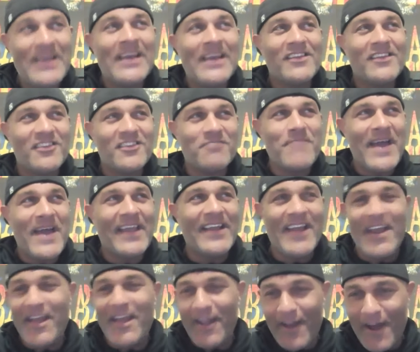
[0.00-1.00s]
just make an
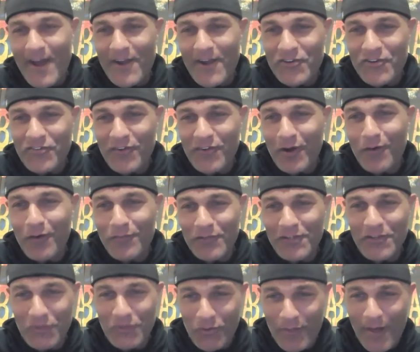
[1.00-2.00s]
idiot out of yourself. You
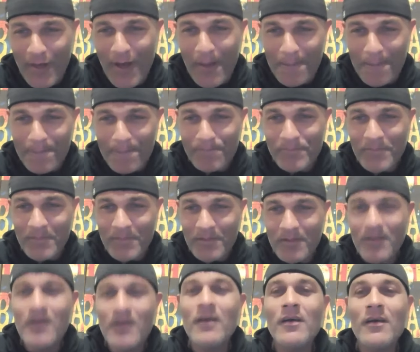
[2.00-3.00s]
can do that.
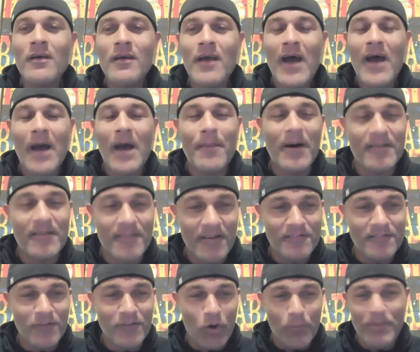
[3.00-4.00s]
How about
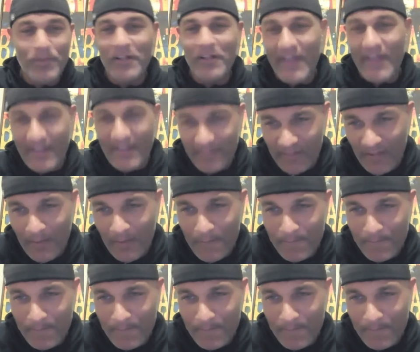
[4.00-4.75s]
this? Don't be lazy.